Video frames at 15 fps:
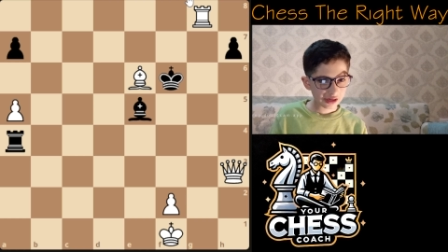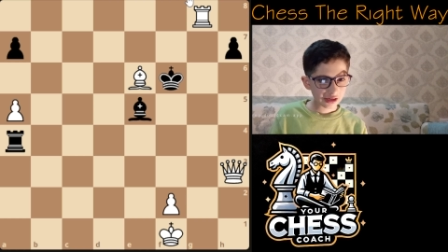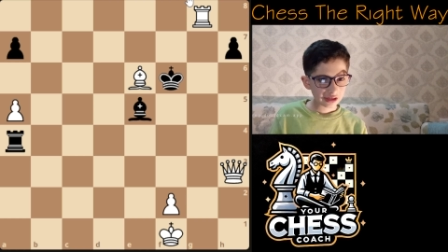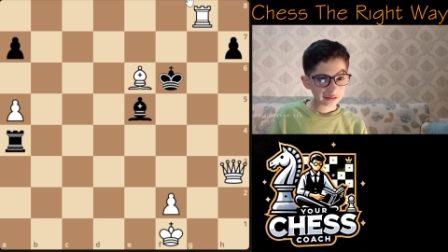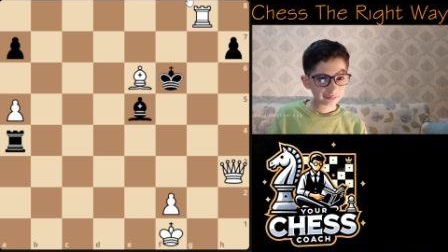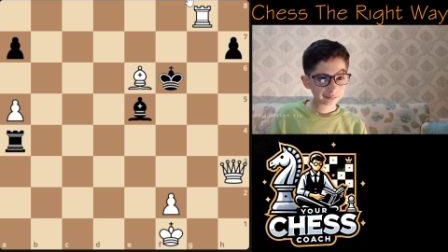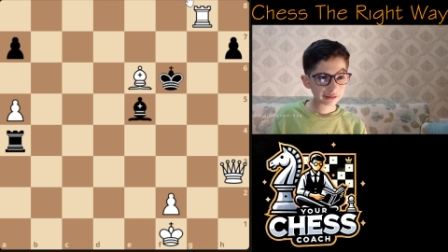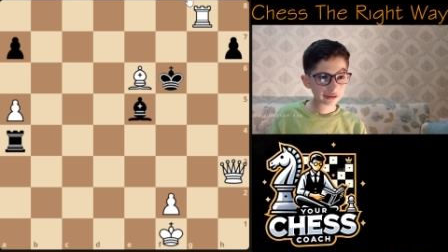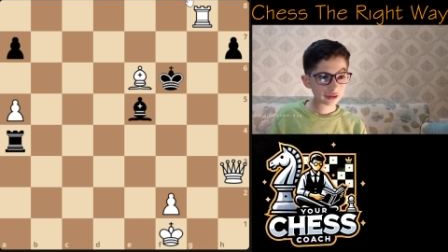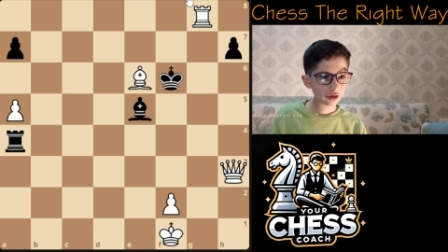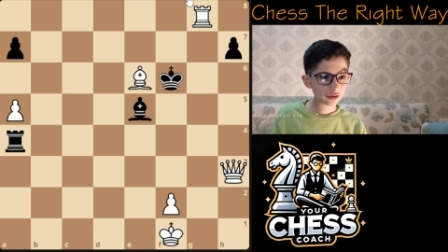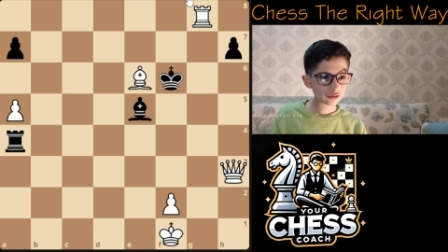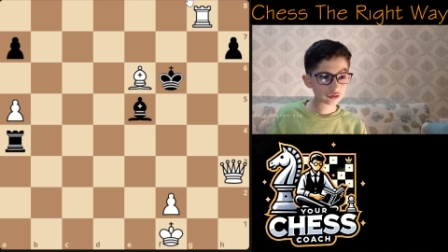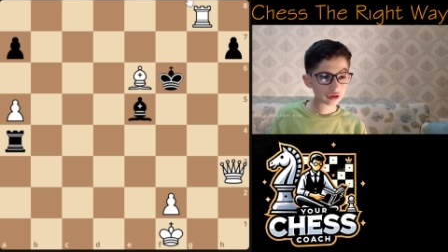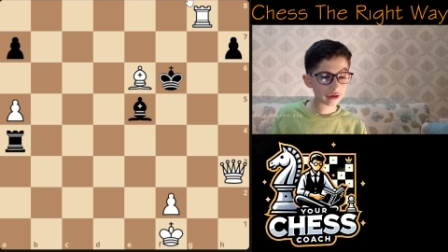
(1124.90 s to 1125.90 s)

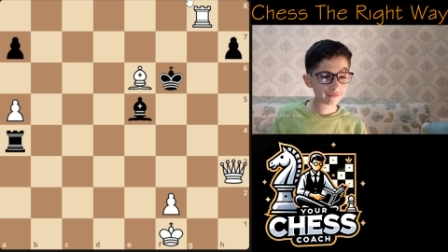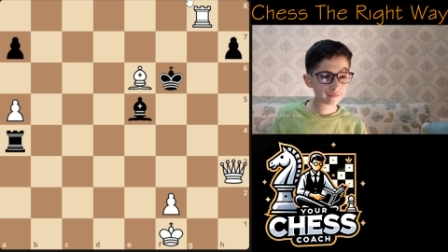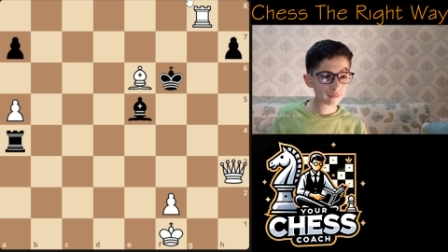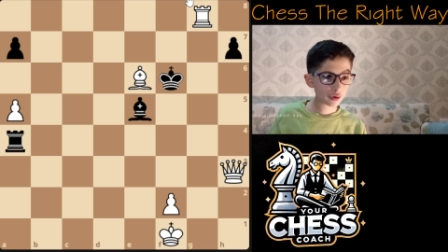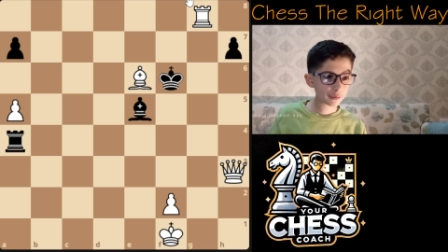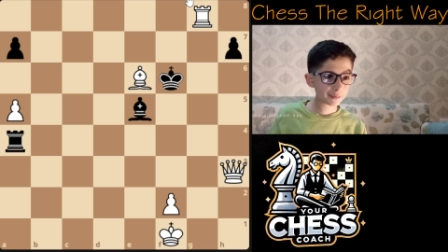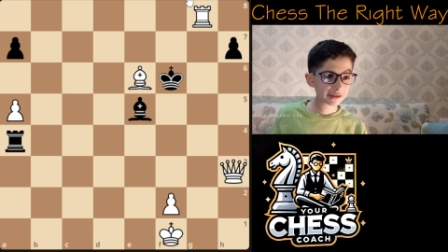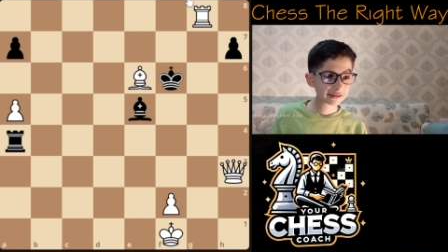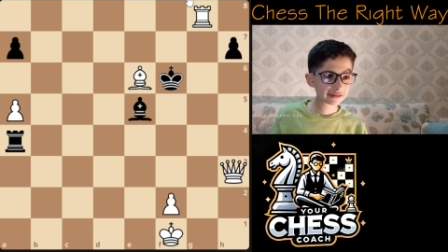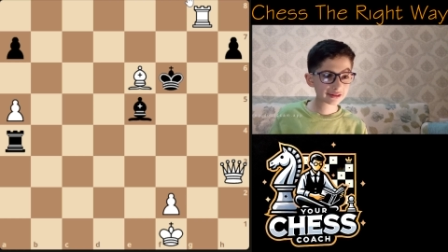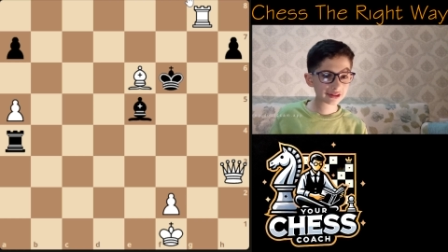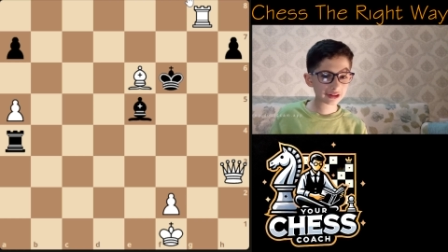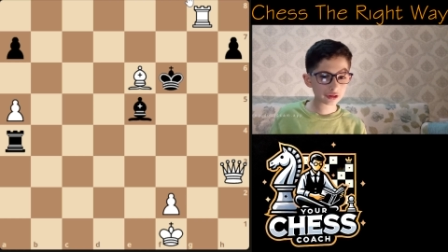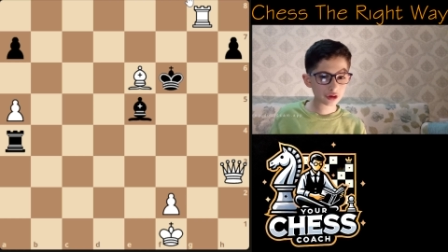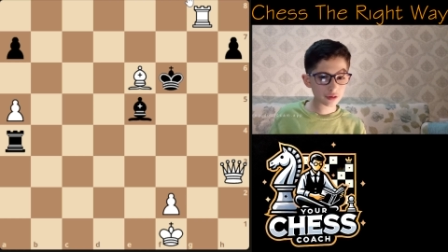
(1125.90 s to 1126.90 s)
because you have more pieces
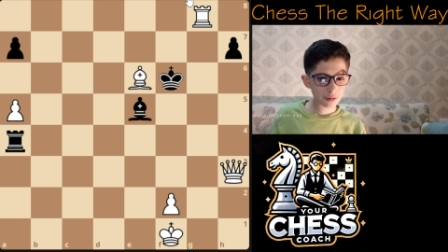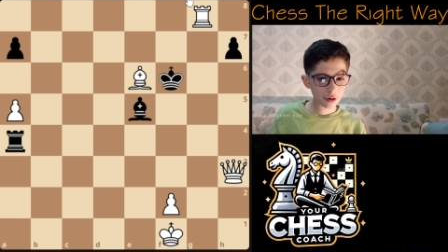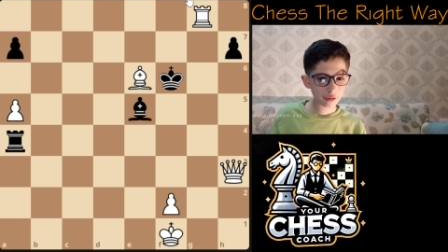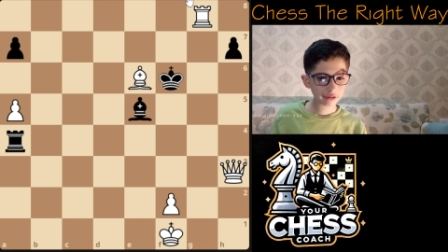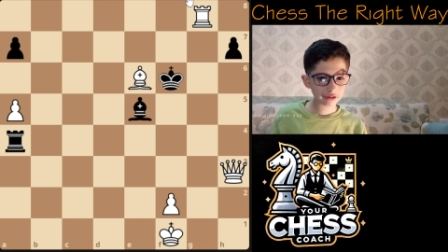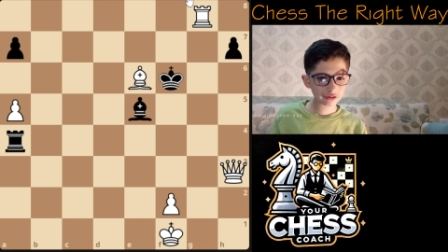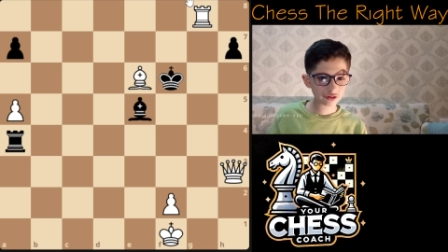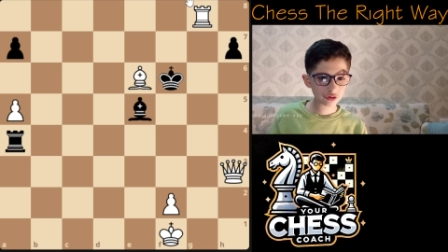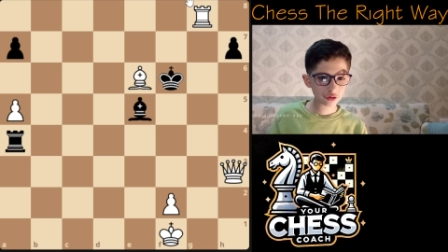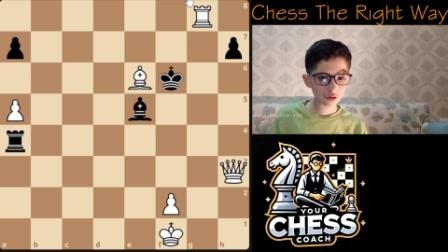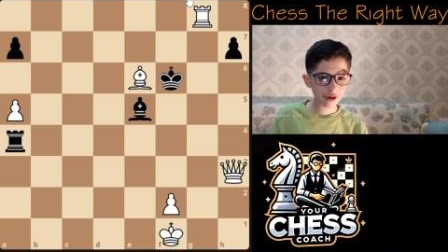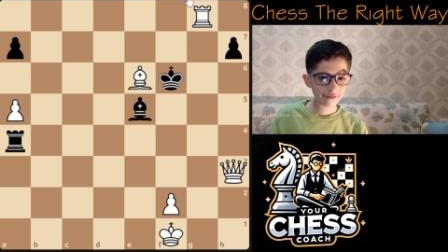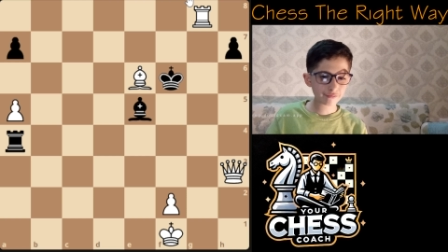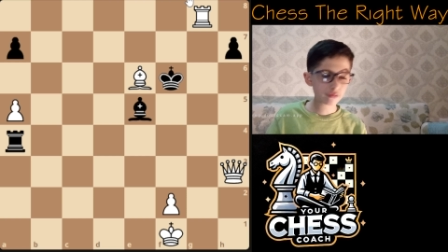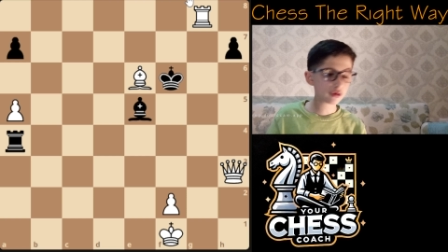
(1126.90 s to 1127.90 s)
than your opponent, so you
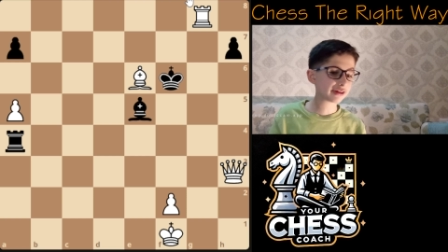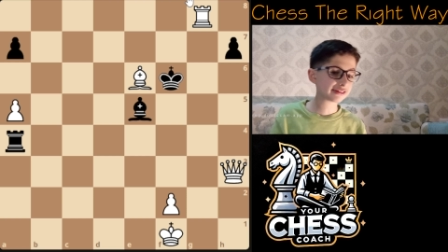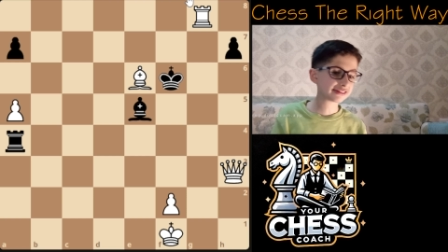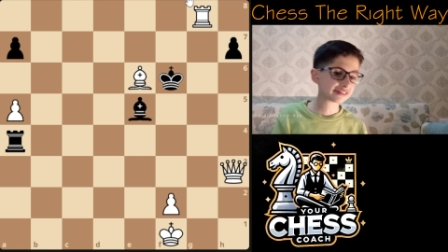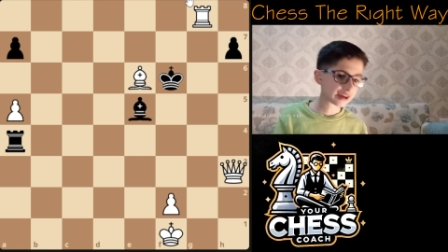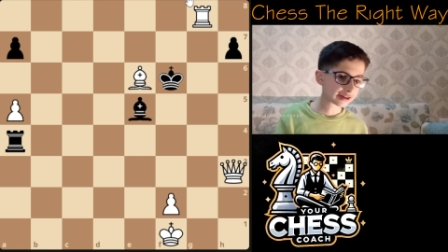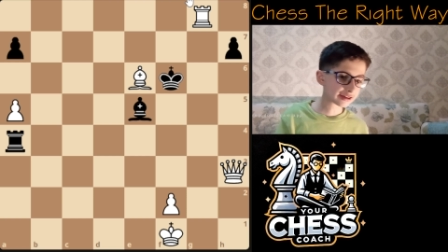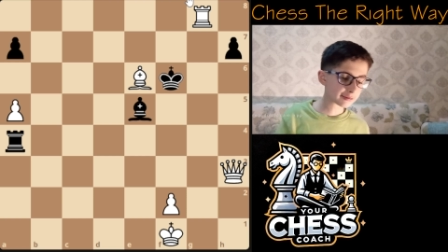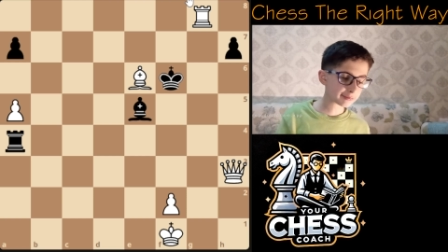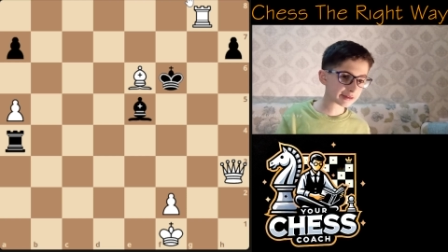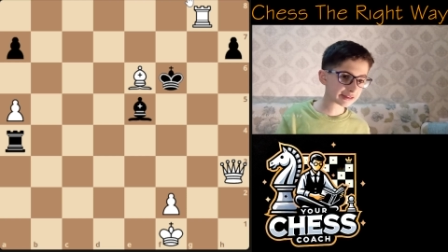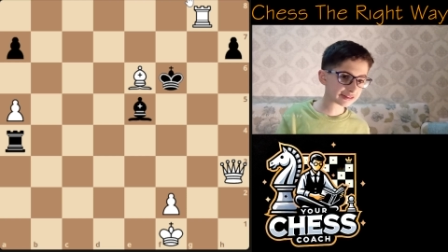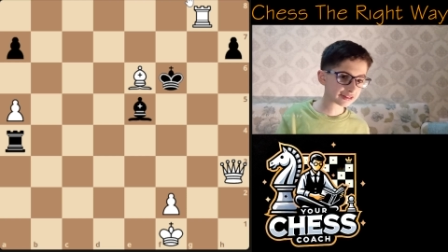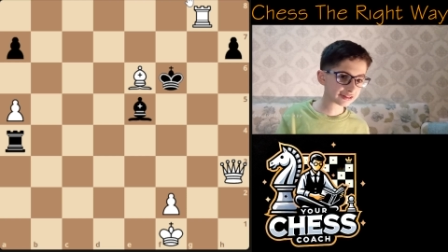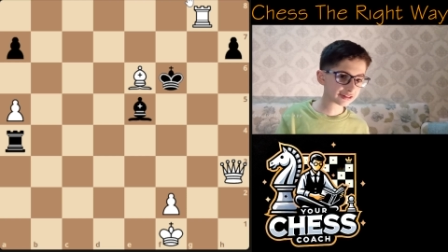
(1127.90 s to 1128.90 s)
have more attacking
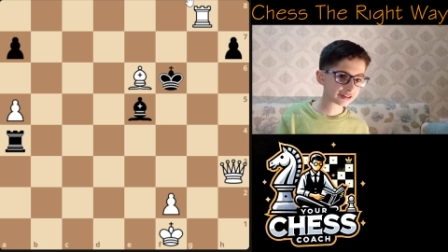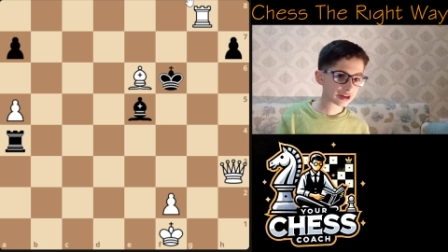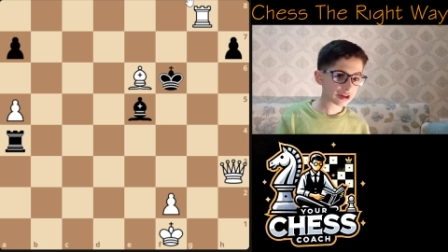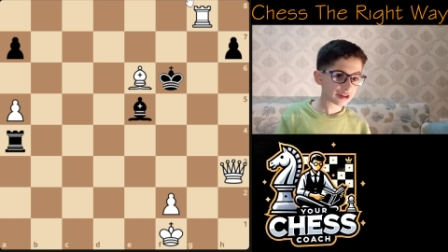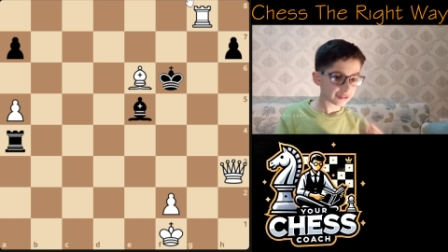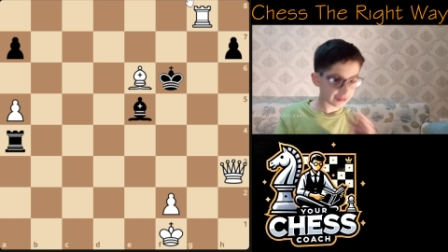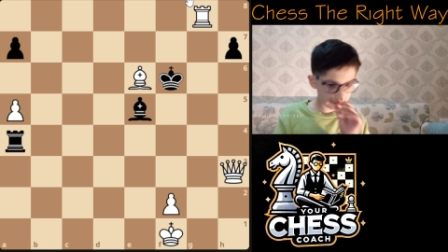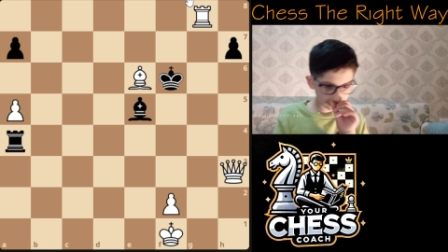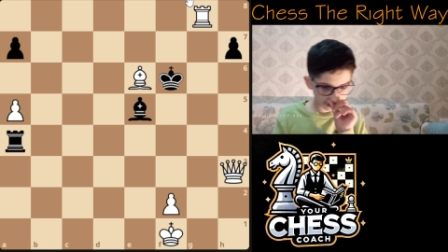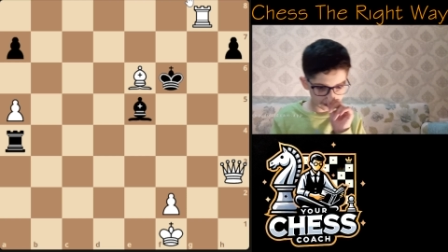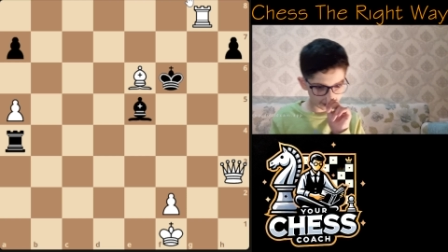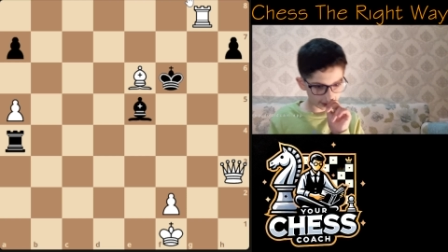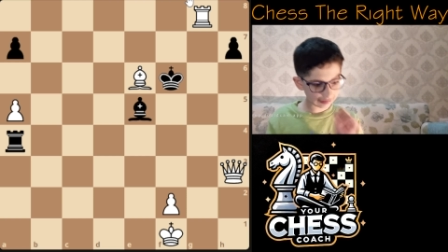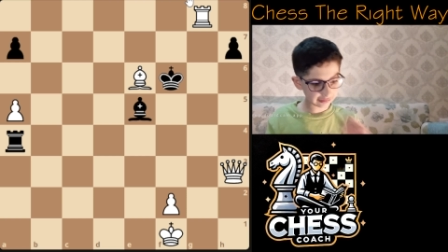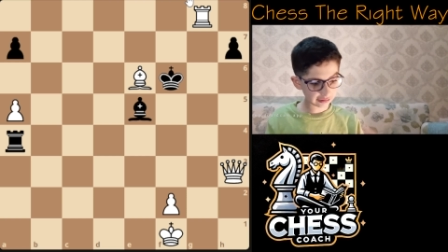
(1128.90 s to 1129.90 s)
pieces than
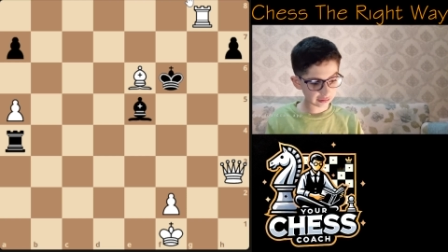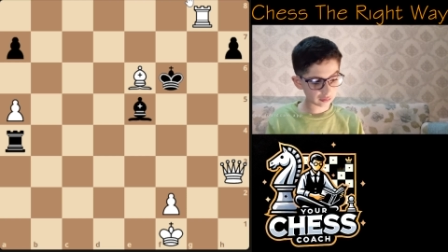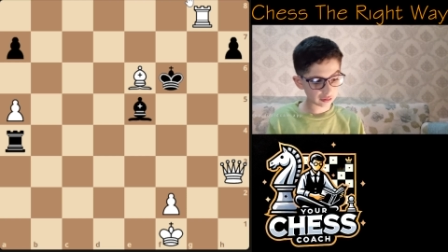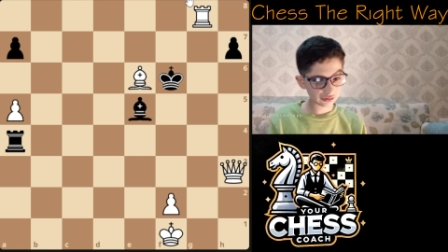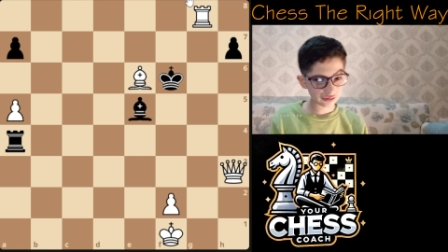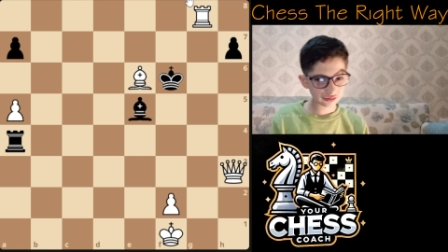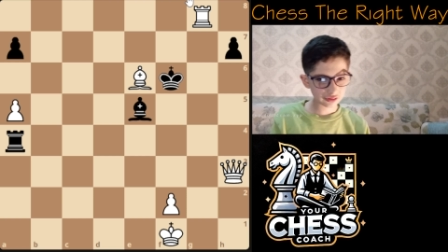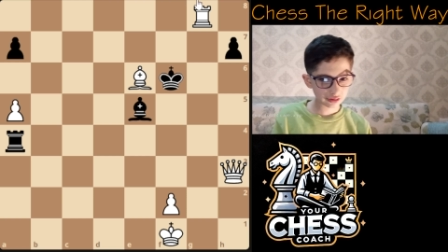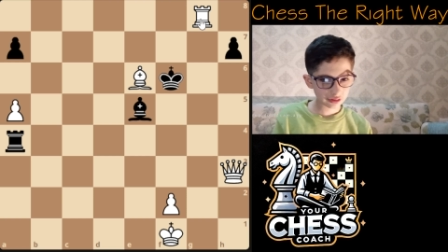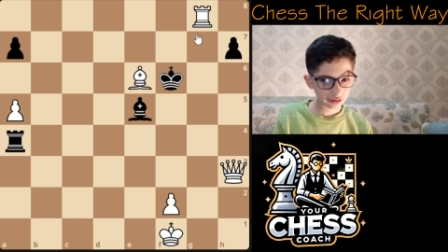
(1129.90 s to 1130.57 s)
defending ones.